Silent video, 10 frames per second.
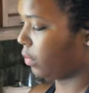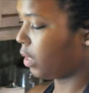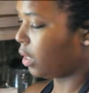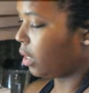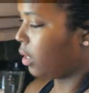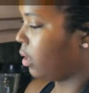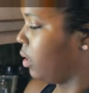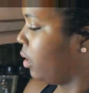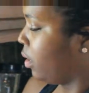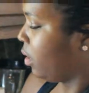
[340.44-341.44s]
Okay,
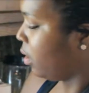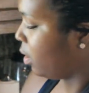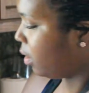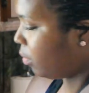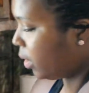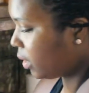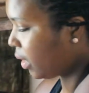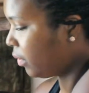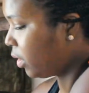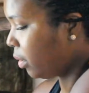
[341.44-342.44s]
and then once
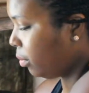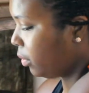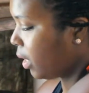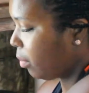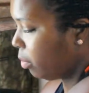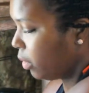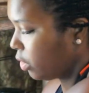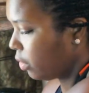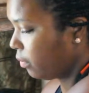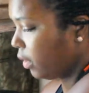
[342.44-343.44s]
I've shampooed that
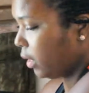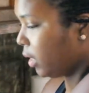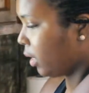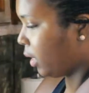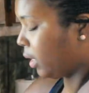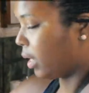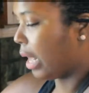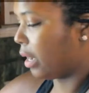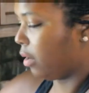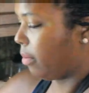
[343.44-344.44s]
portion really good, I
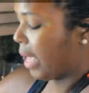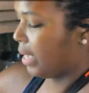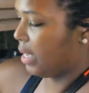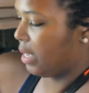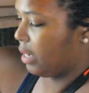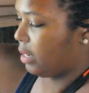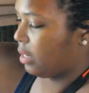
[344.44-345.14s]
go back in